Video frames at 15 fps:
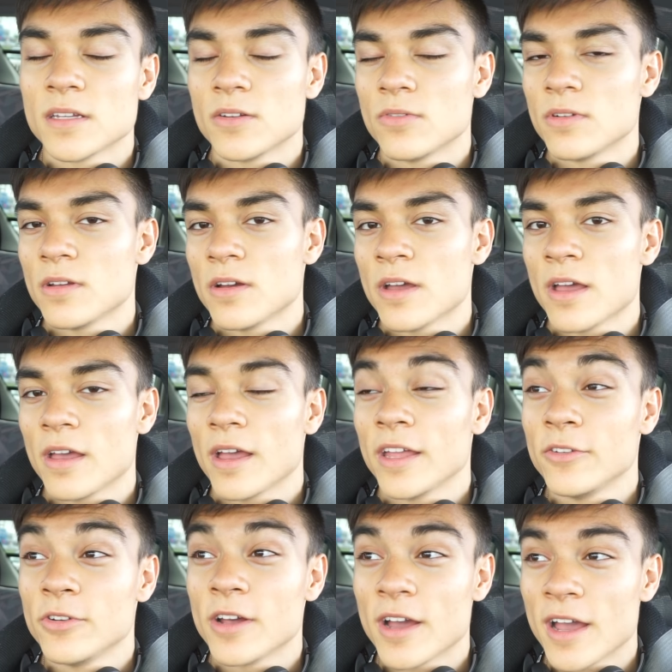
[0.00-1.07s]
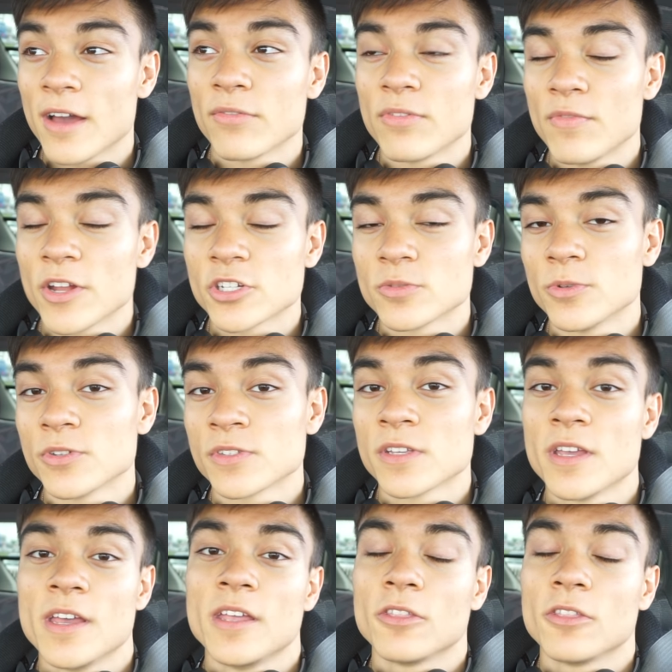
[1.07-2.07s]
I don't not I do not have the vegetables.